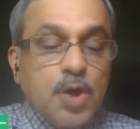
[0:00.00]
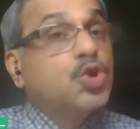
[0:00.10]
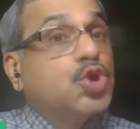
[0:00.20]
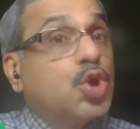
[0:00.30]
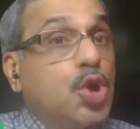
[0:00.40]

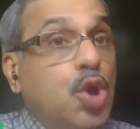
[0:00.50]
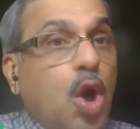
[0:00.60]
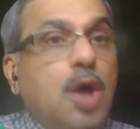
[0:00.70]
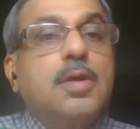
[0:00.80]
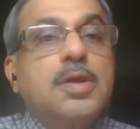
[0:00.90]
You should
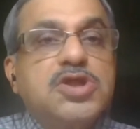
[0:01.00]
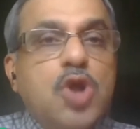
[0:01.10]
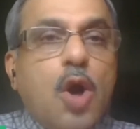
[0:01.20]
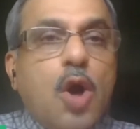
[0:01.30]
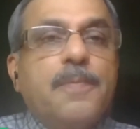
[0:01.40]
not
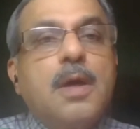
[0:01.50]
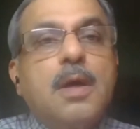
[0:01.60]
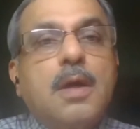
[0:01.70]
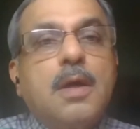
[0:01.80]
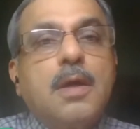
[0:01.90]
stop
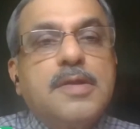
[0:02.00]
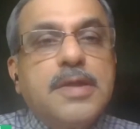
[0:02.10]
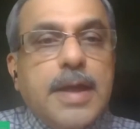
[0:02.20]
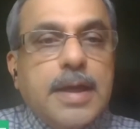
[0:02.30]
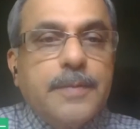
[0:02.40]

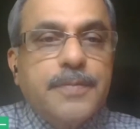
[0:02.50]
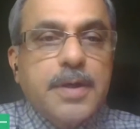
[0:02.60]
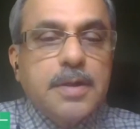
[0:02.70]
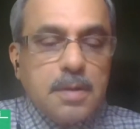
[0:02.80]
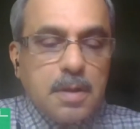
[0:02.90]

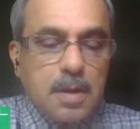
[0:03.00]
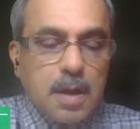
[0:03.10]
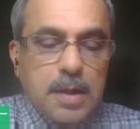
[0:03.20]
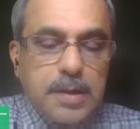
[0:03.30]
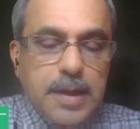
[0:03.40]
sitagliptin
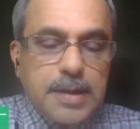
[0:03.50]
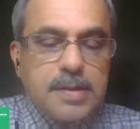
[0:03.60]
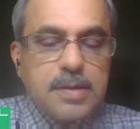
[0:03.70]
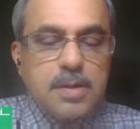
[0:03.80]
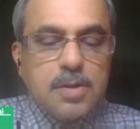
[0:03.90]

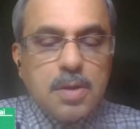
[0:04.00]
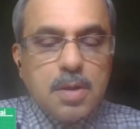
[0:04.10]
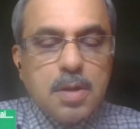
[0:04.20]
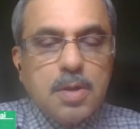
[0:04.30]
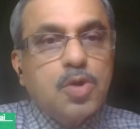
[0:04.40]
unless
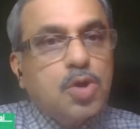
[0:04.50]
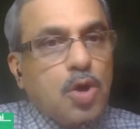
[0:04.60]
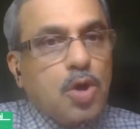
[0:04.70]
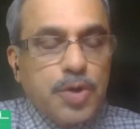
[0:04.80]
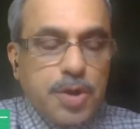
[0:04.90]
you
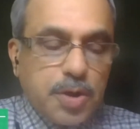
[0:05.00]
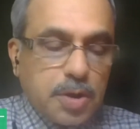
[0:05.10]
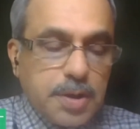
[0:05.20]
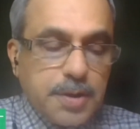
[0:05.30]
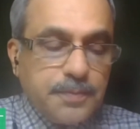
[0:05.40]
talk to your
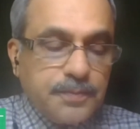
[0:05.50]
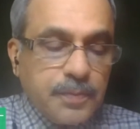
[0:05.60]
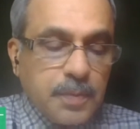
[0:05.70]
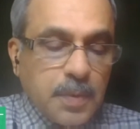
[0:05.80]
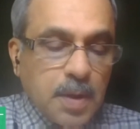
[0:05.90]
doctor.
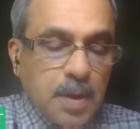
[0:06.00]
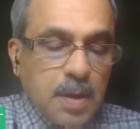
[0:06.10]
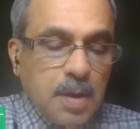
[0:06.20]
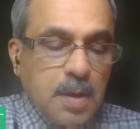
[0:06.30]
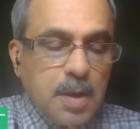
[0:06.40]

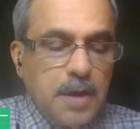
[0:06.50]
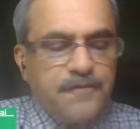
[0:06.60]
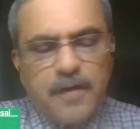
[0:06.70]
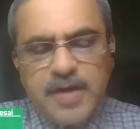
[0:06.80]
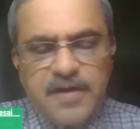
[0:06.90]

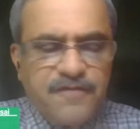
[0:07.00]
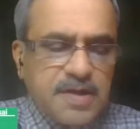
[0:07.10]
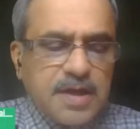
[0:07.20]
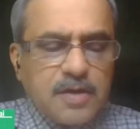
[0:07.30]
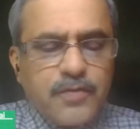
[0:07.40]
If you have any
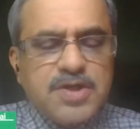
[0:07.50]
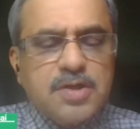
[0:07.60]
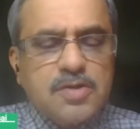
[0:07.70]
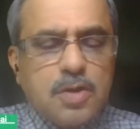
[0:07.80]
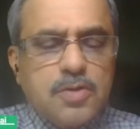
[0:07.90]
further
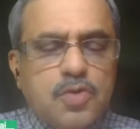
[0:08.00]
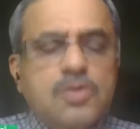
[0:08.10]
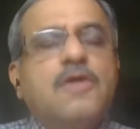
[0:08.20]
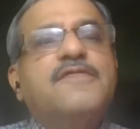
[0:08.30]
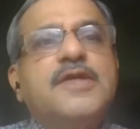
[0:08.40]
questions on
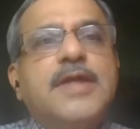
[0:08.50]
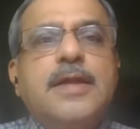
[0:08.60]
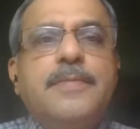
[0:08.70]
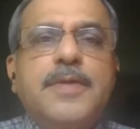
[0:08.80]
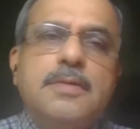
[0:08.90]
use of
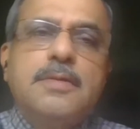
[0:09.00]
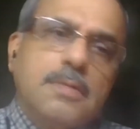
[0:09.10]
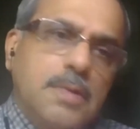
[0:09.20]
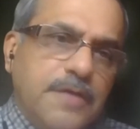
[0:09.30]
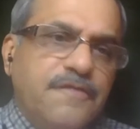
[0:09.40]

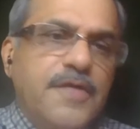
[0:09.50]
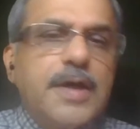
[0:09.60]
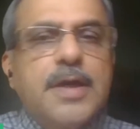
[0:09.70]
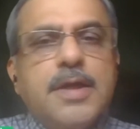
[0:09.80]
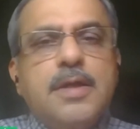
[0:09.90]
sitagliptin,
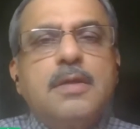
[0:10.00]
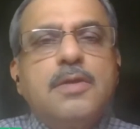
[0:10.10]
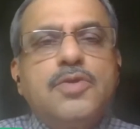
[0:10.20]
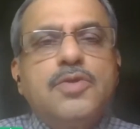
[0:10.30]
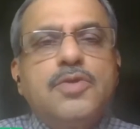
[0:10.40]
definitely
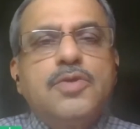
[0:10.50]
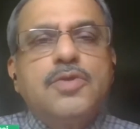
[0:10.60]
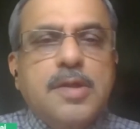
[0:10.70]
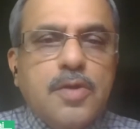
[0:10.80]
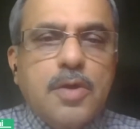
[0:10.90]
you should
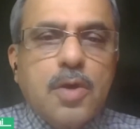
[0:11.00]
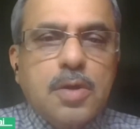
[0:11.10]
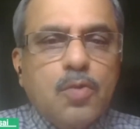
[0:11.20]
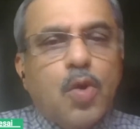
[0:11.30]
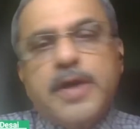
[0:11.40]
ask your
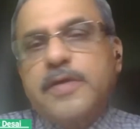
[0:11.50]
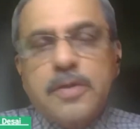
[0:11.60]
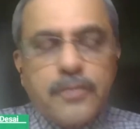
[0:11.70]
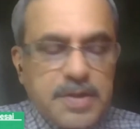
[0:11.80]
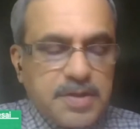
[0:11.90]
doctor,
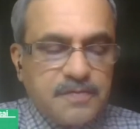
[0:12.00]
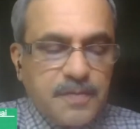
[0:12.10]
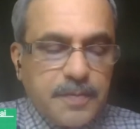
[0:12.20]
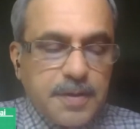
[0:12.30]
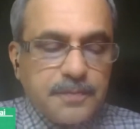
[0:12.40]
whatever the
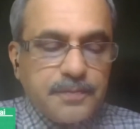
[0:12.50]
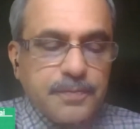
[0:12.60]
questions may be.